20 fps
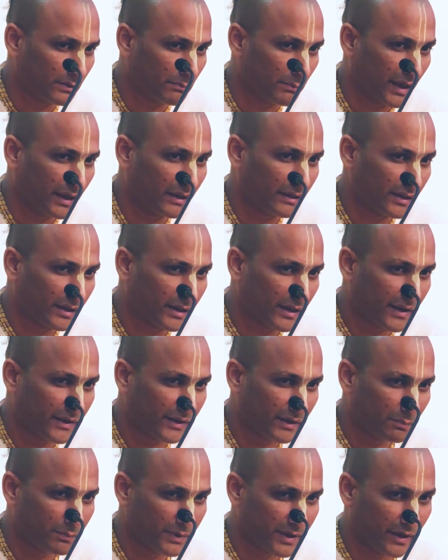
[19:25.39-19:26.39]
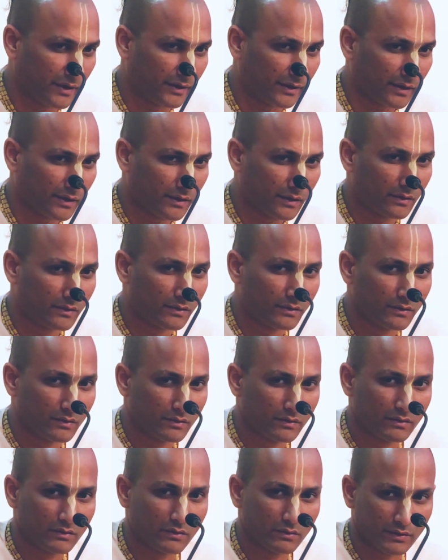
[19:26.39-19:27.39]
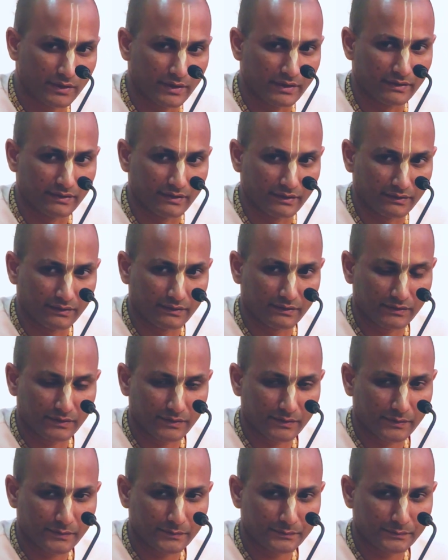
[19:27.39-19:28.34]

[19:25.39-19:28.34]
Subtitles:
matter and spirit coexist.